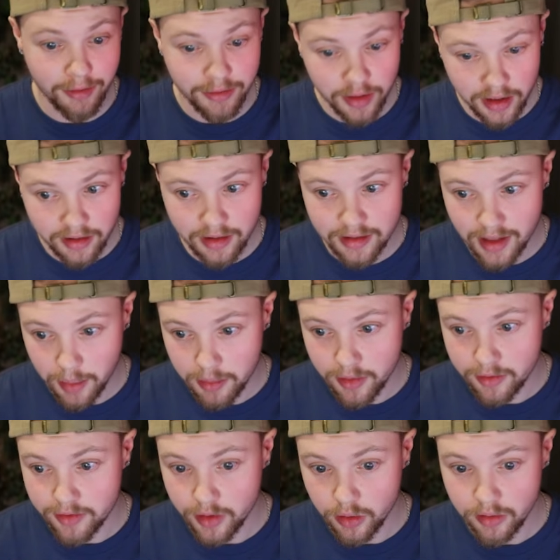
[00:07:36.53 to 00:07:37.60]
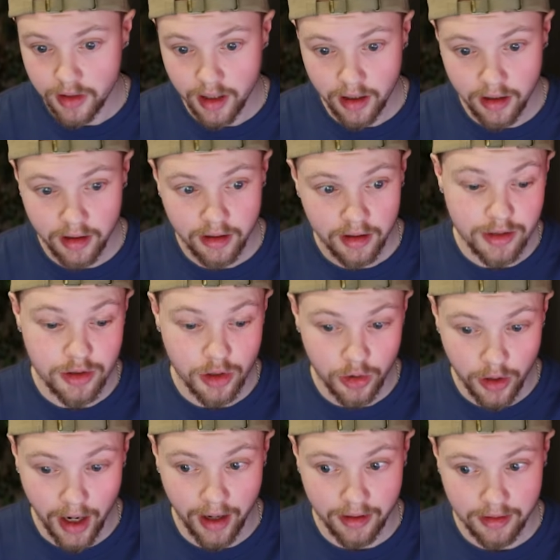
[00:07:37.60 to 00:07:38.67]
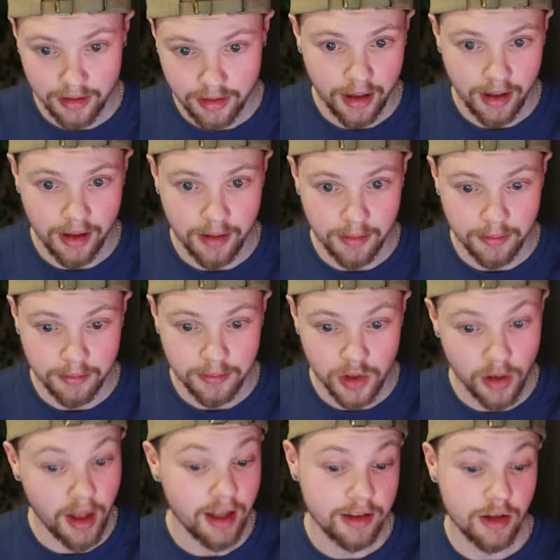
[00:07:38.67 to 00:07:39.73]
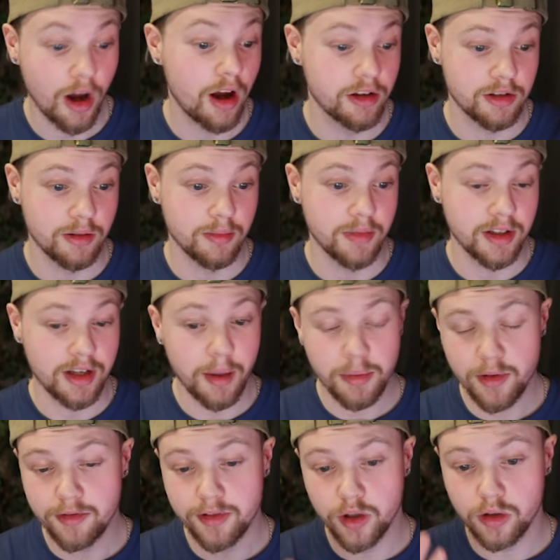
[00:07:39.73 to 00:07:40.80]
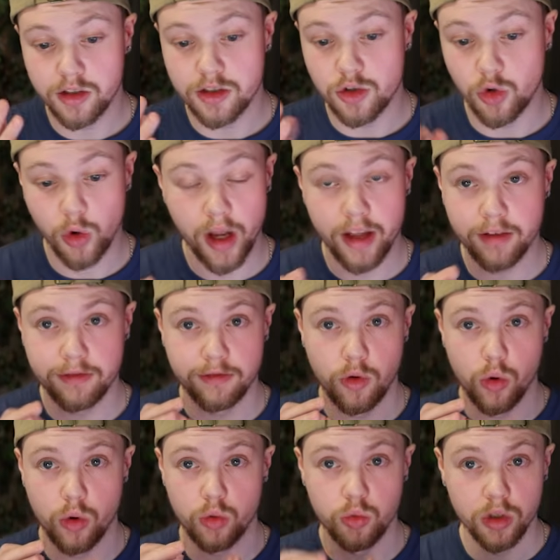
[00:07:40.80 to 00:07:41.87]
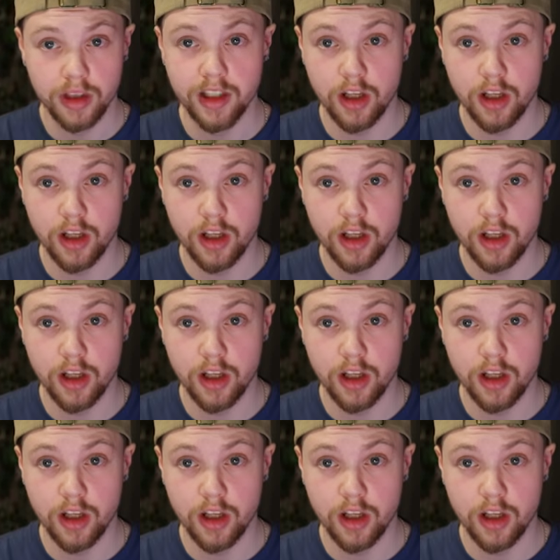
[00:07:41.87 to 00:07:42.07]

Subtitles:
feel like the depth of field there is correct. So that's awesome. The depth of field is great for really